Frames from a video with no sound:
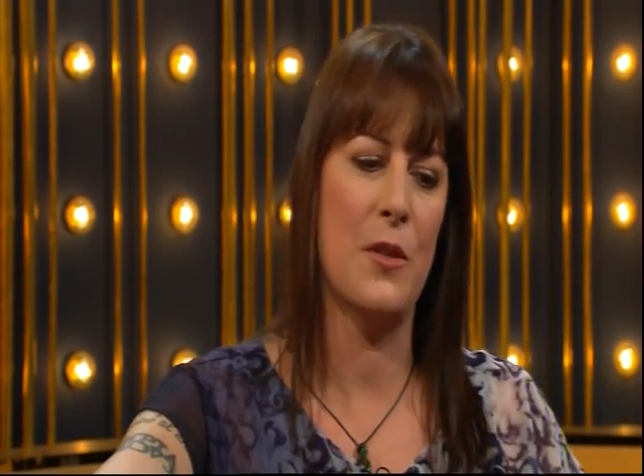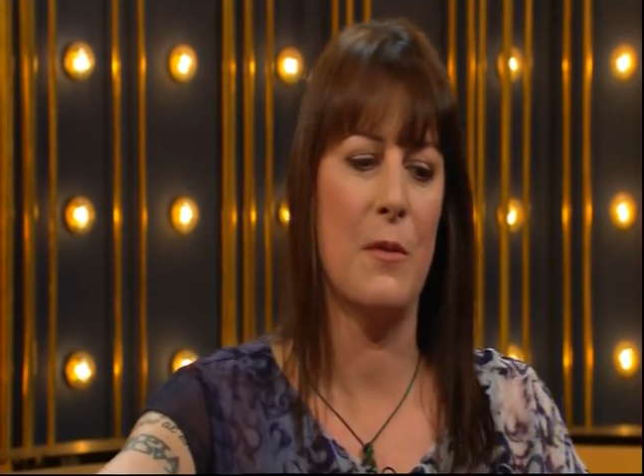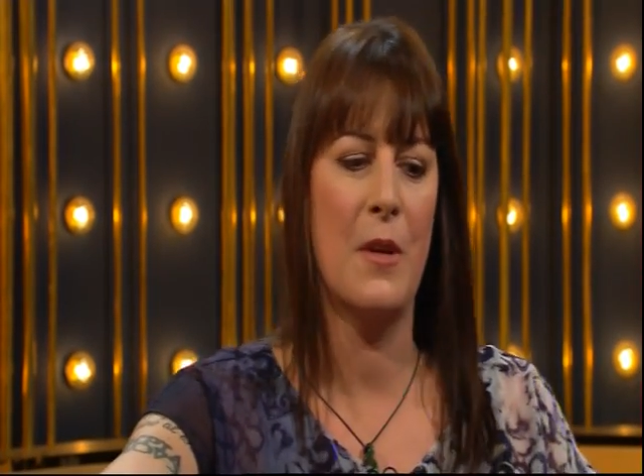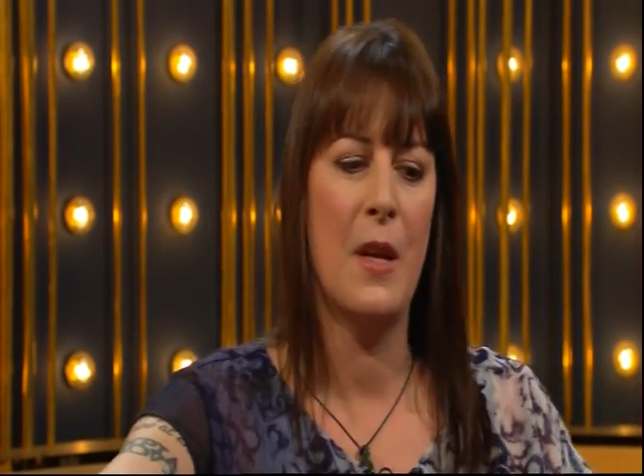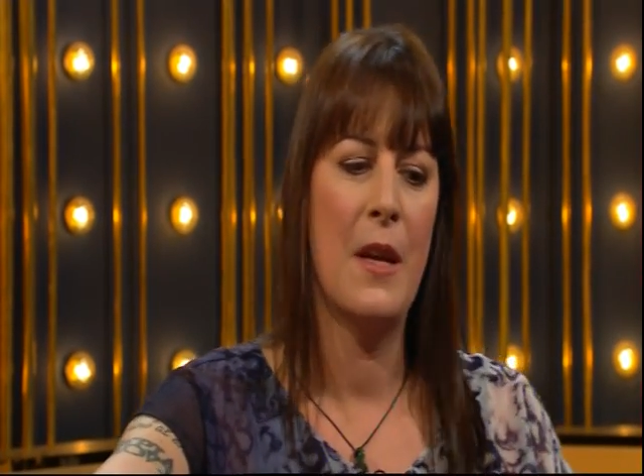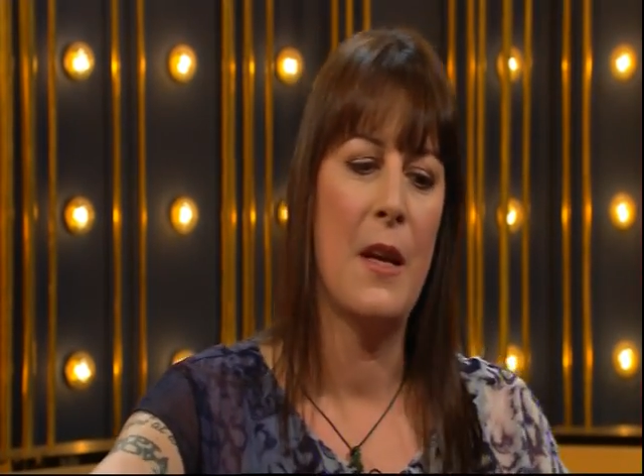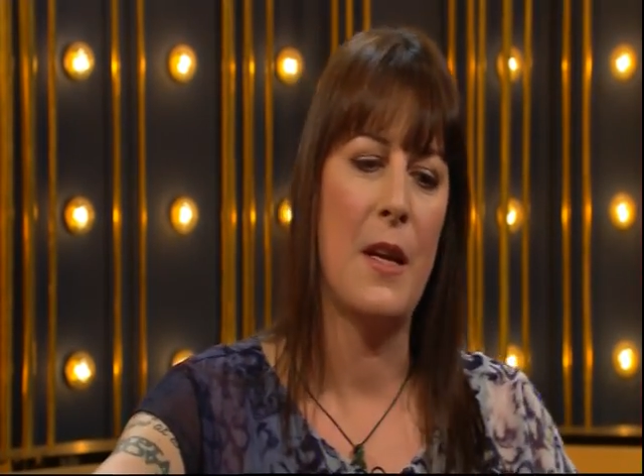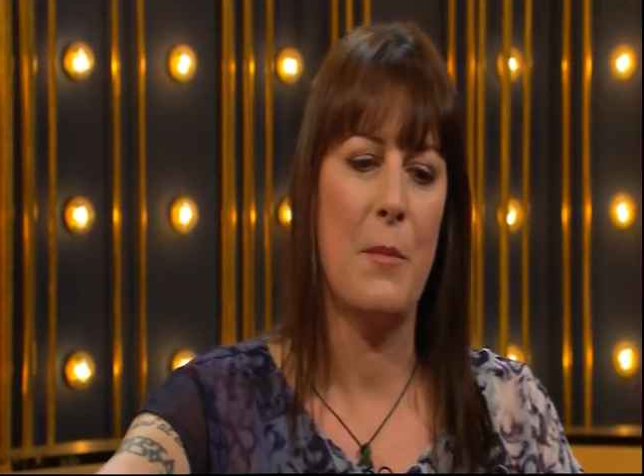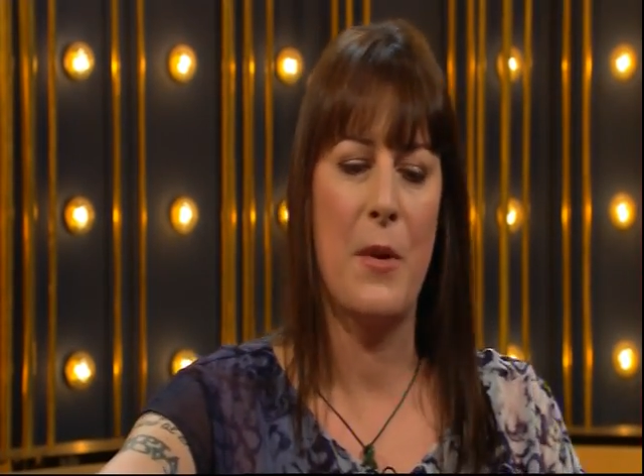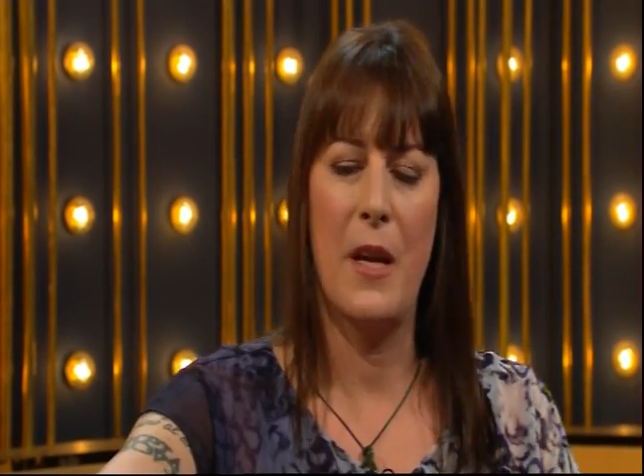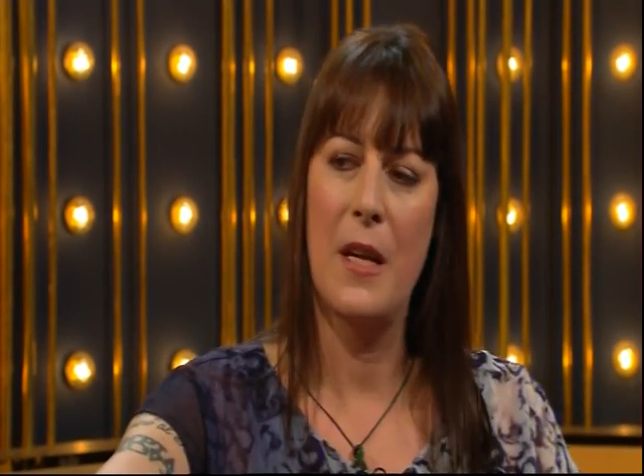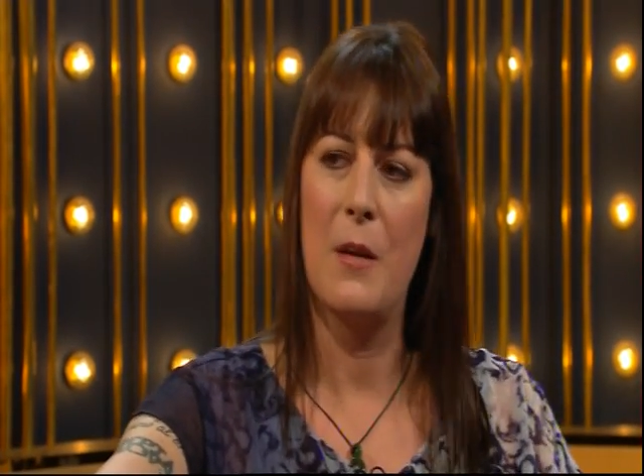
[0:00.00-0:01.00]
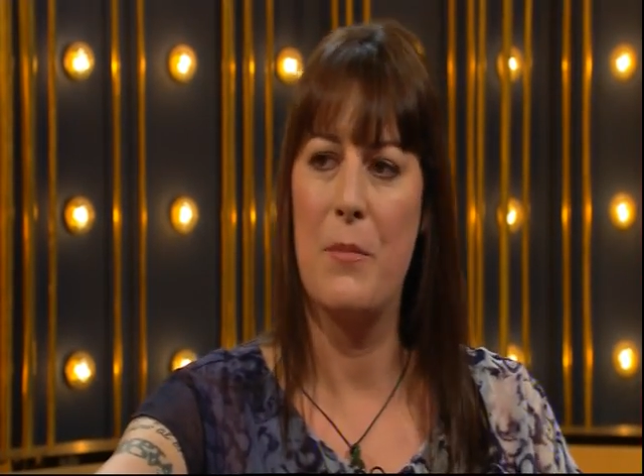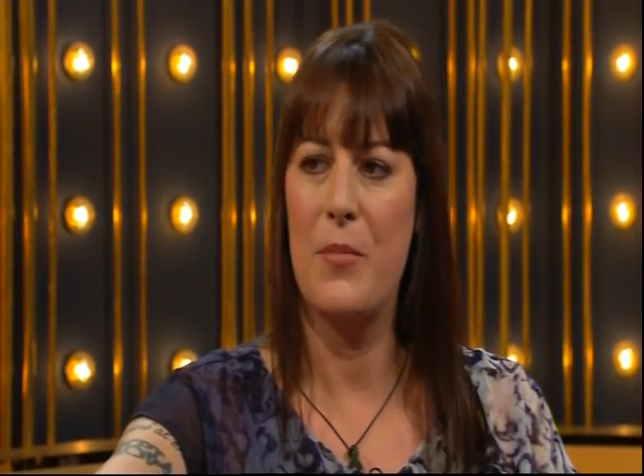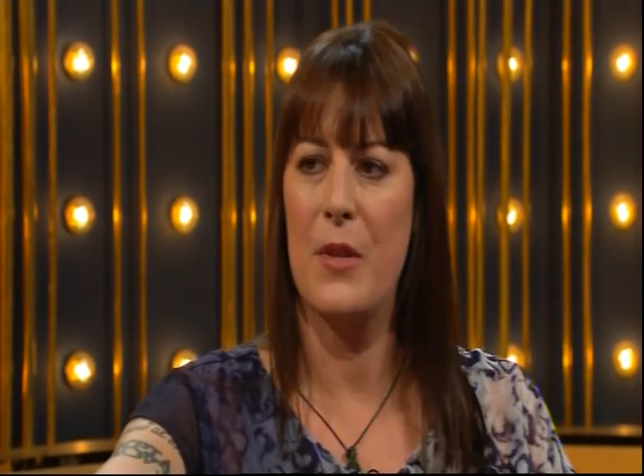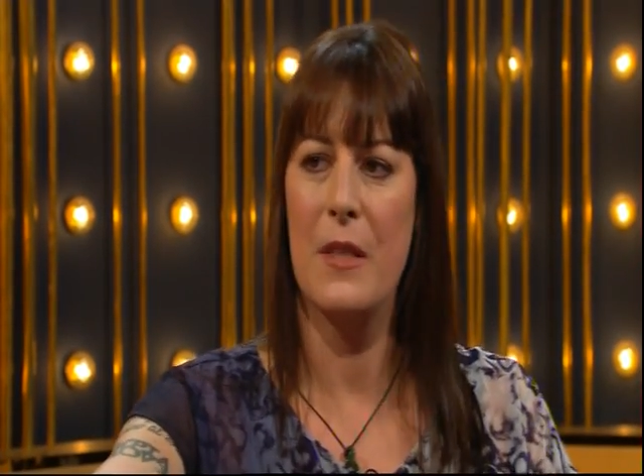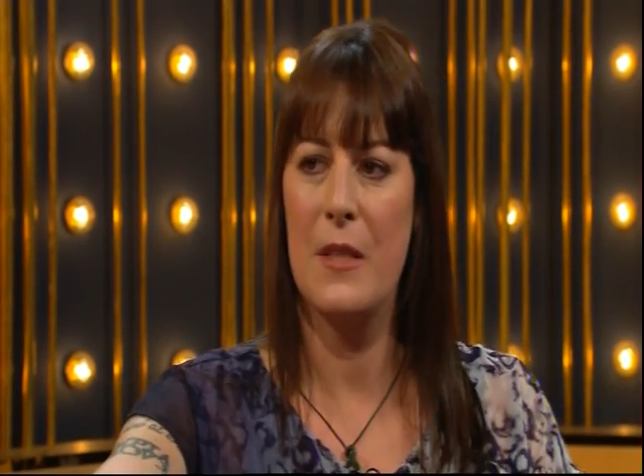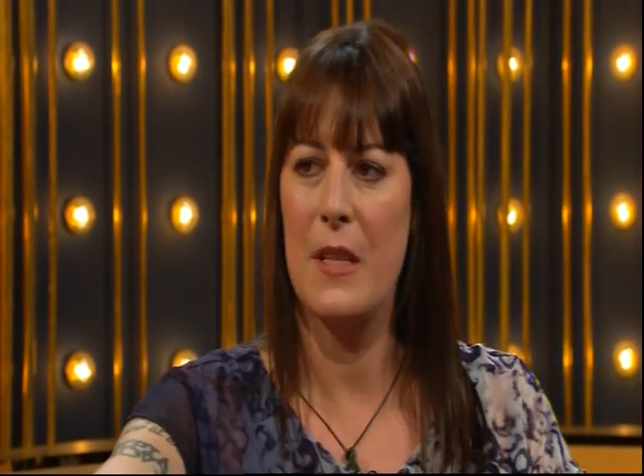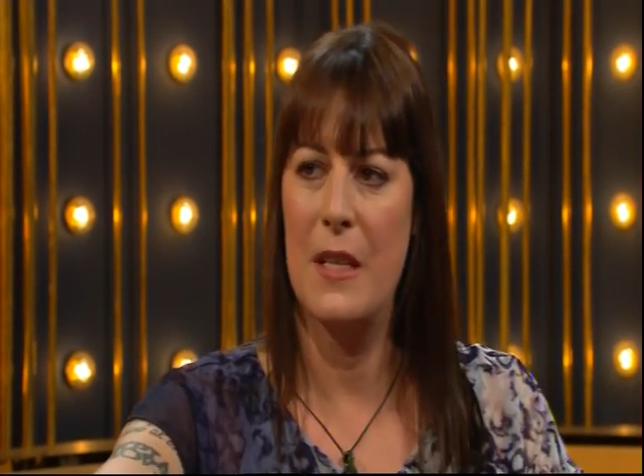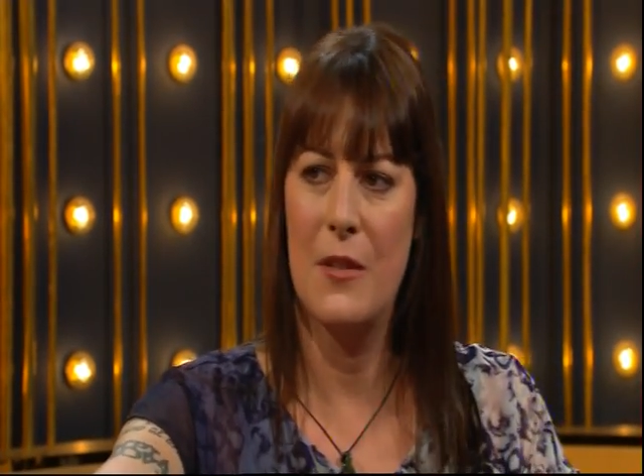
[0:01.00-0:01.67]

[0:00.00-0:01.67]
and playing up princess